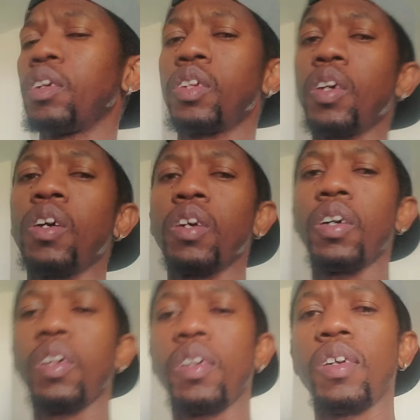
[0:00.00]
So
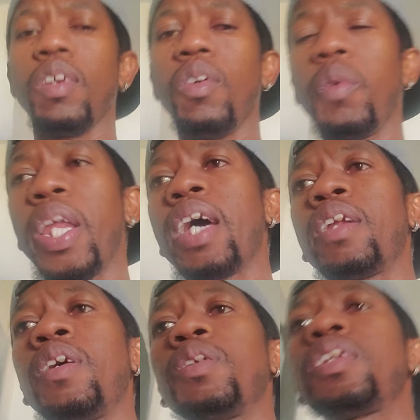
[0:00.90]
we're
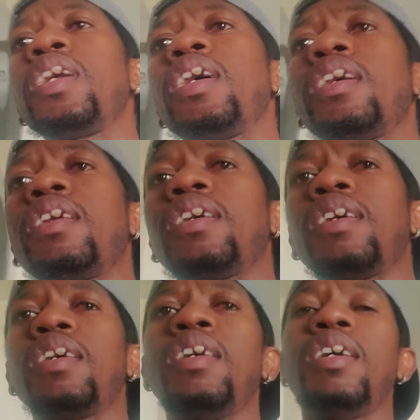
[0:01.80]
there now today.
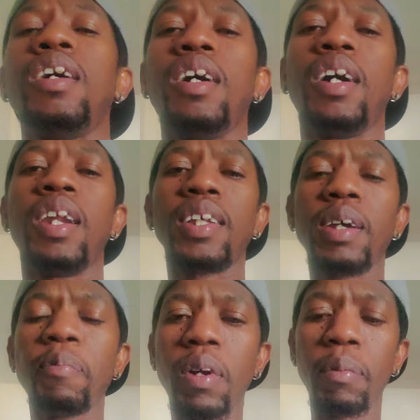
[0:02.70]
And
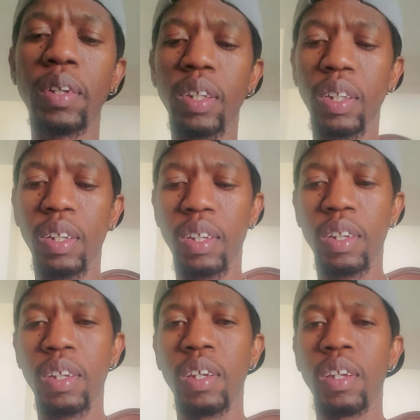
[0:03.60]
as I promised,
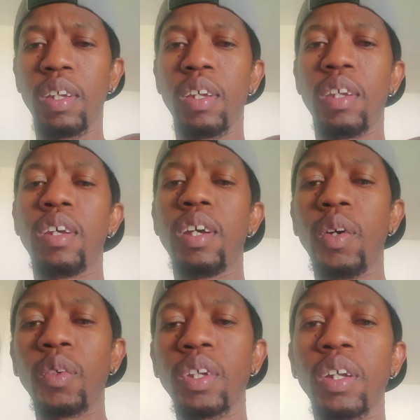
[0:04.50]

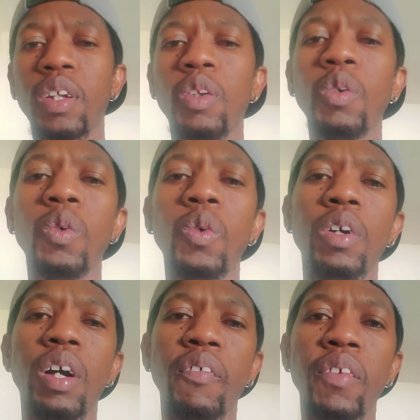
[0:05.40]
I was gonna do
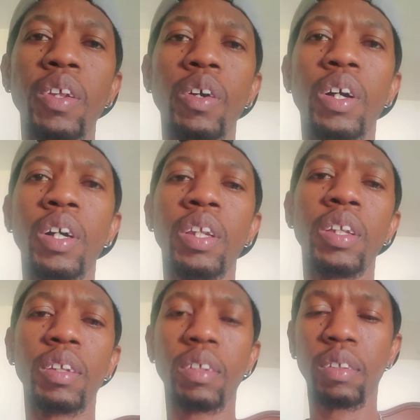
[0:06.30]
a video
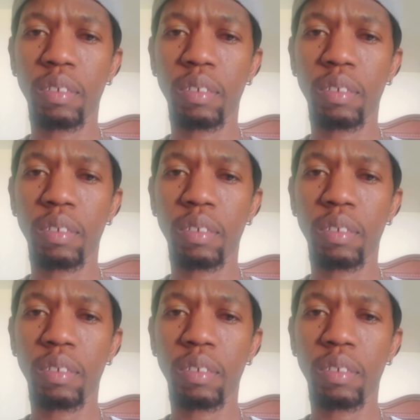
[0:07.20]
on